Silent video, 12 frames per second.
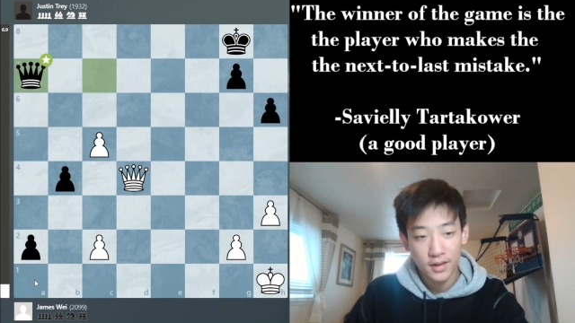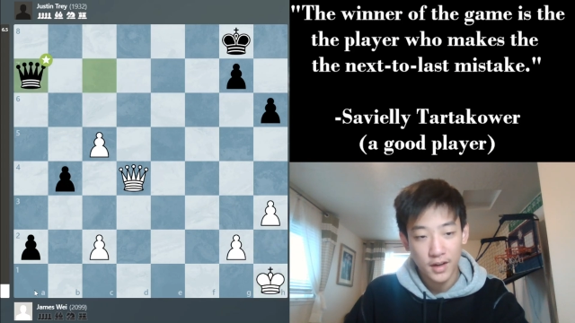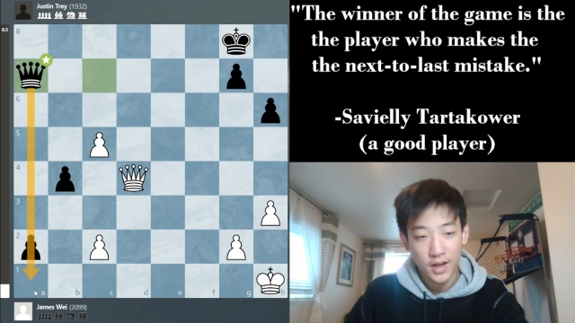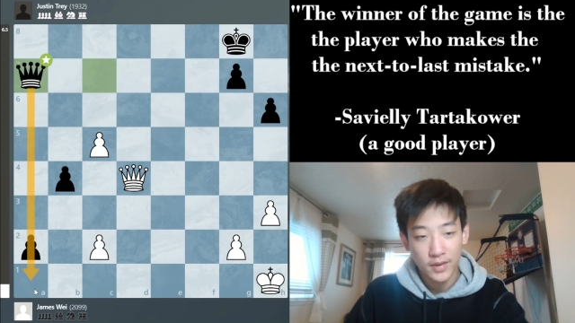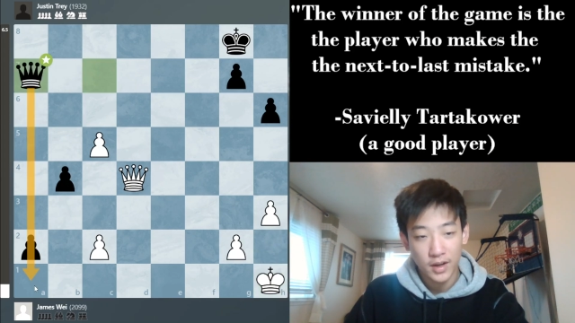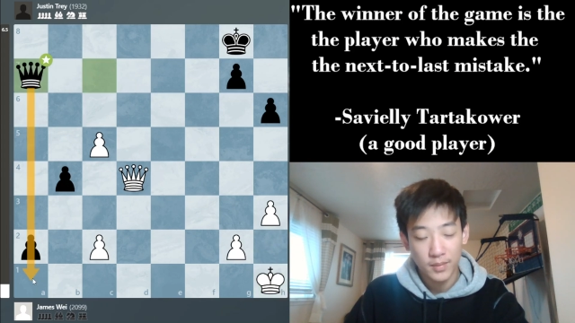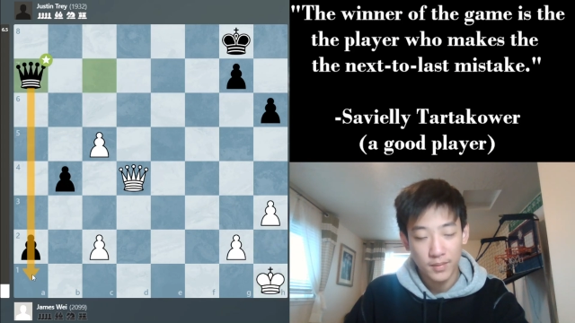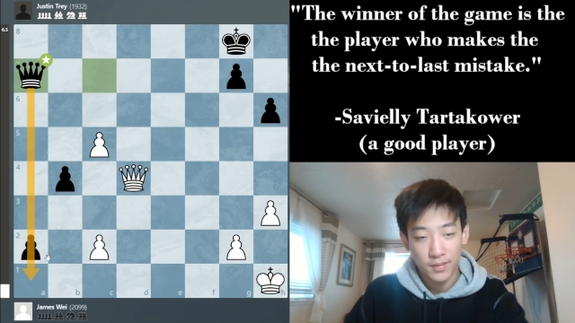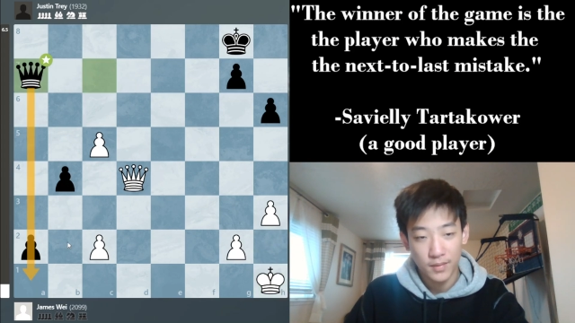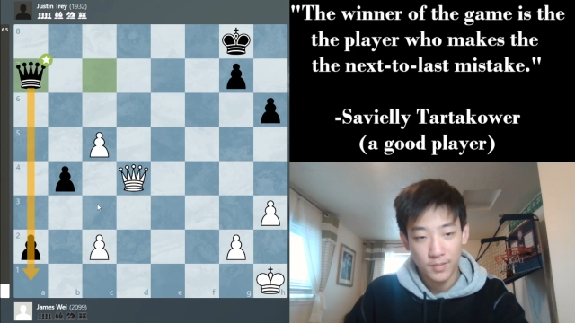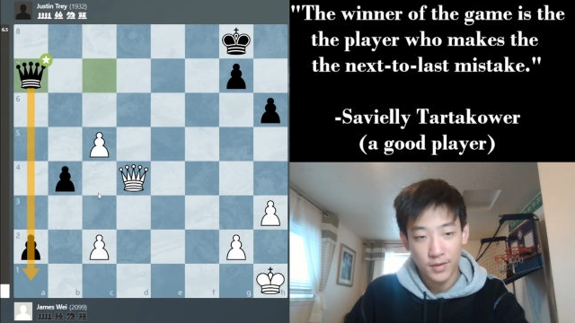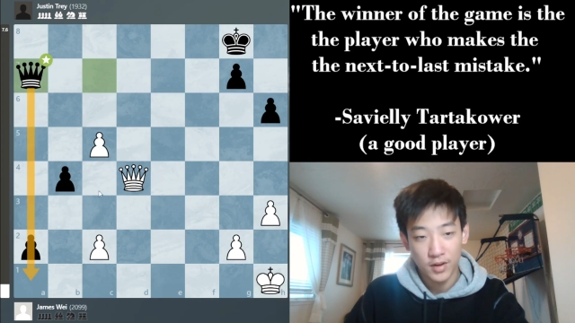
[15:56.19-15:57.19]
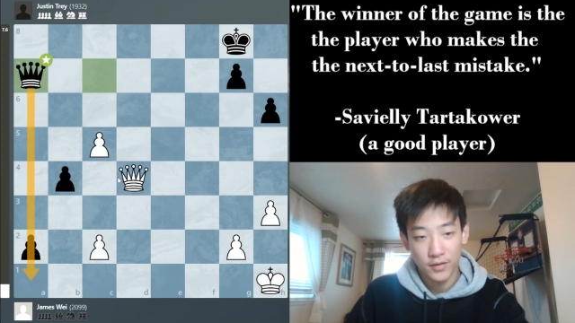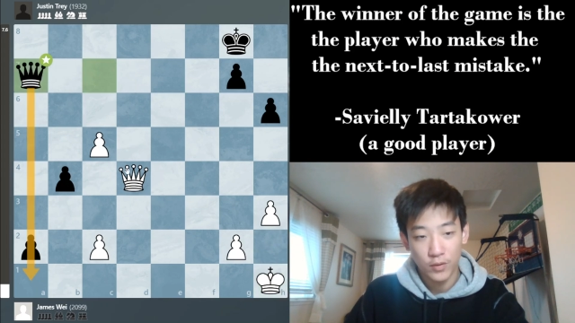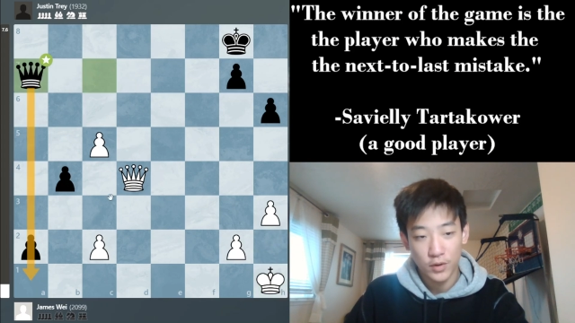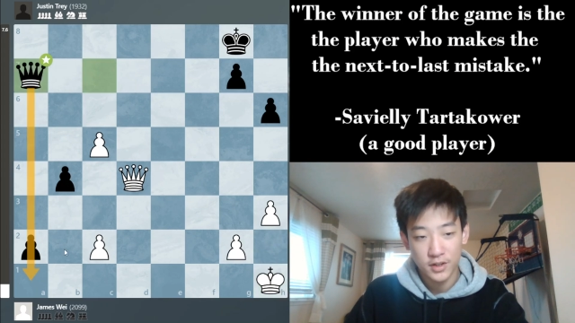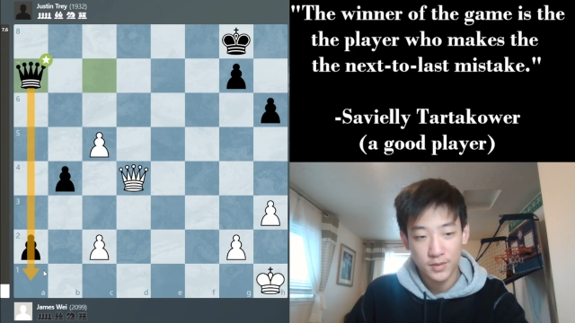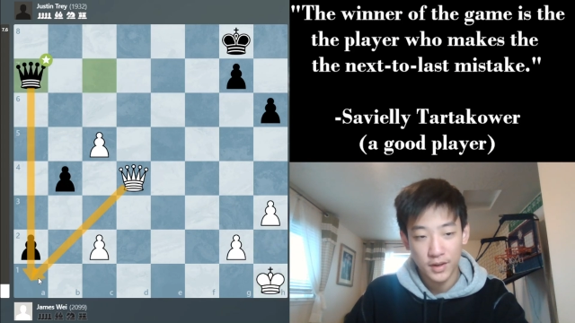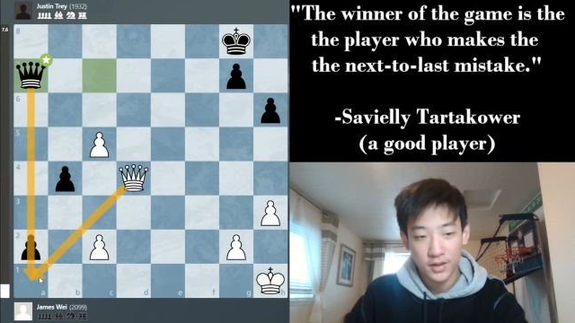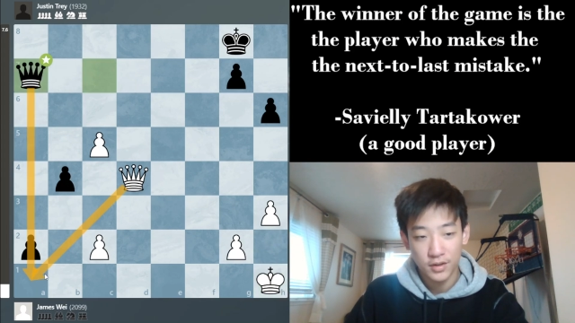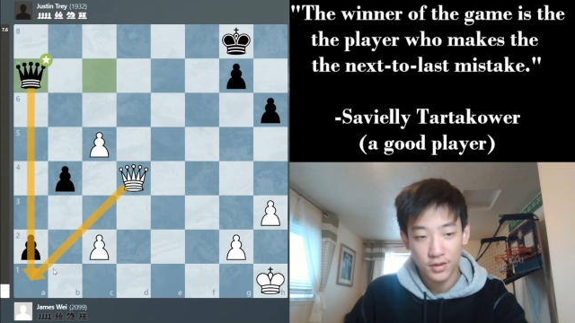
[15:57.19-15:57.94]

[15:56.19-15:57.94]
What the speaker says: Now my opponent forces me